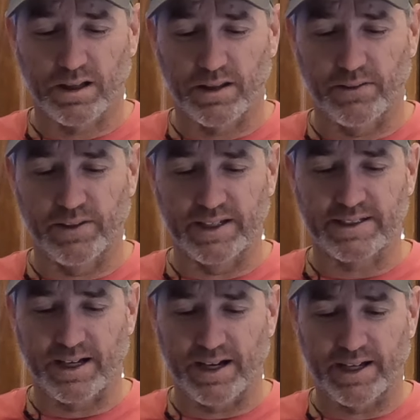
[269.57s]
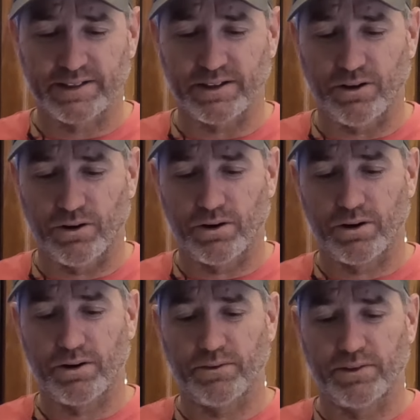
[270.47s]
These guys
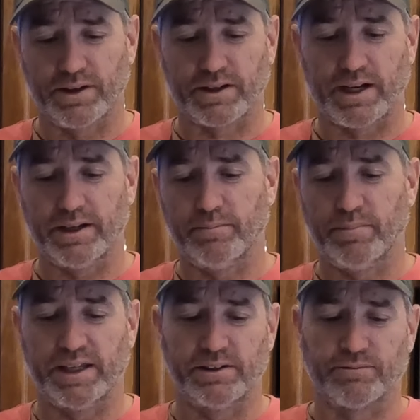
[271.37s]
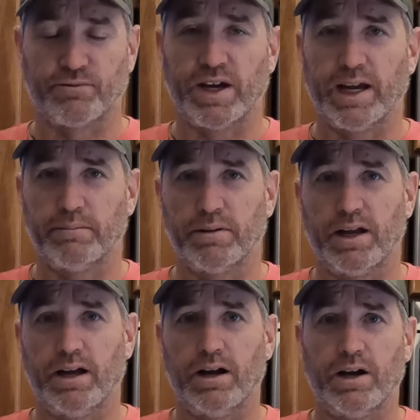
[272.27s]
they're kind of made their fame
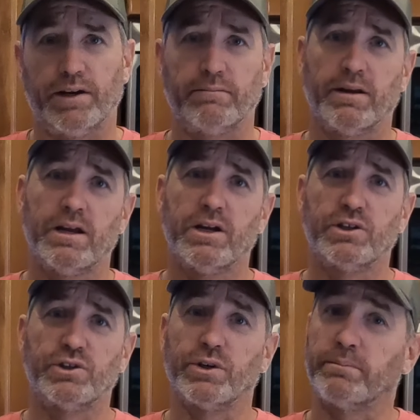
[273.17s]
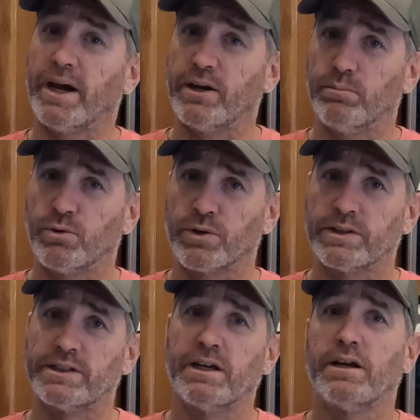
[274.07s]
on doing paddle
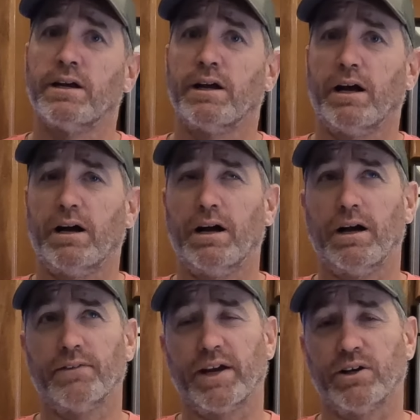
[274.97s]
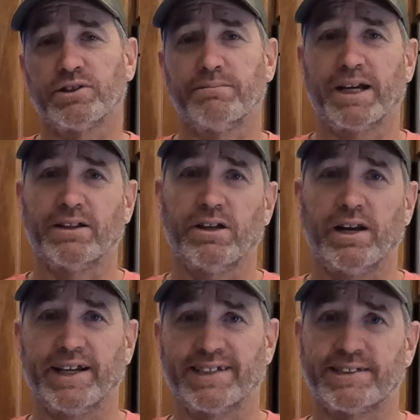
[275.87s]
boards. They also make a lot
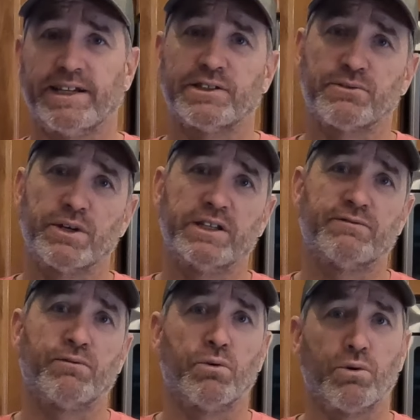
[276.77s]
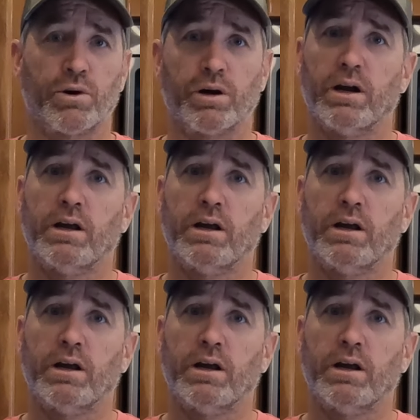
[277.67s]
of accessories for